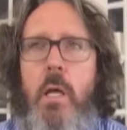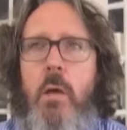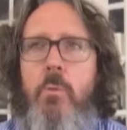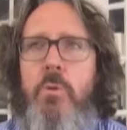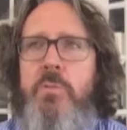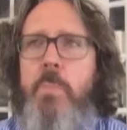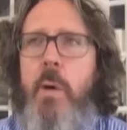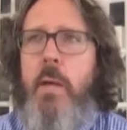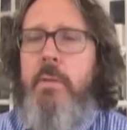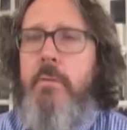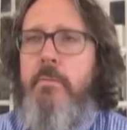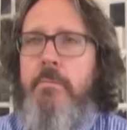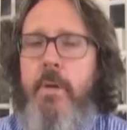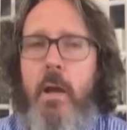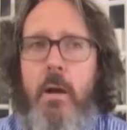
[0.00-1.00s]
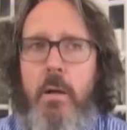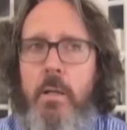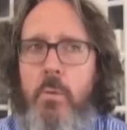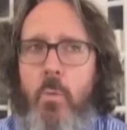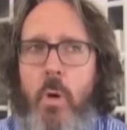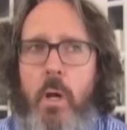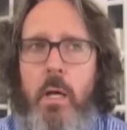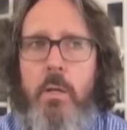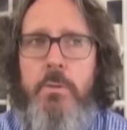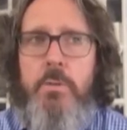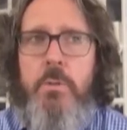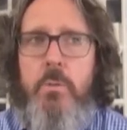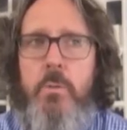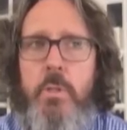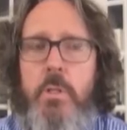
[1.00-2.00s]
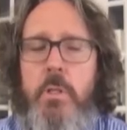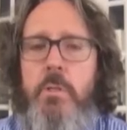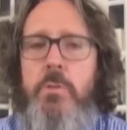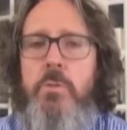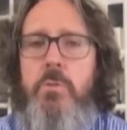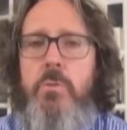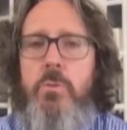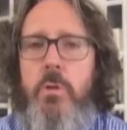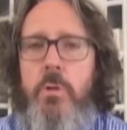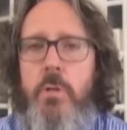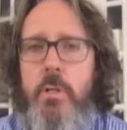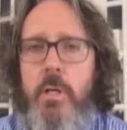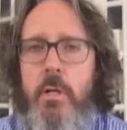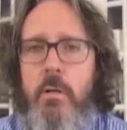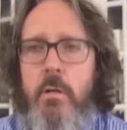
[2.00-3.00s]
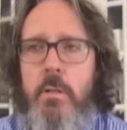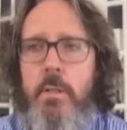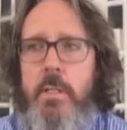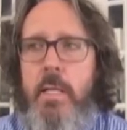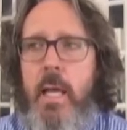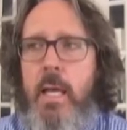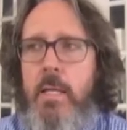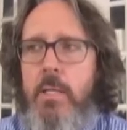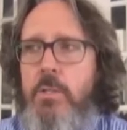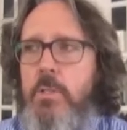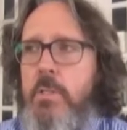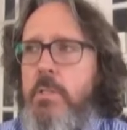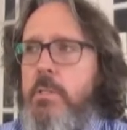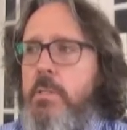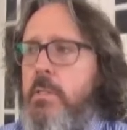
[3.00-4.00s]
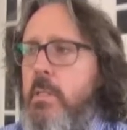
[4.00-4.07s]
responded very well to an extraordinarily anxious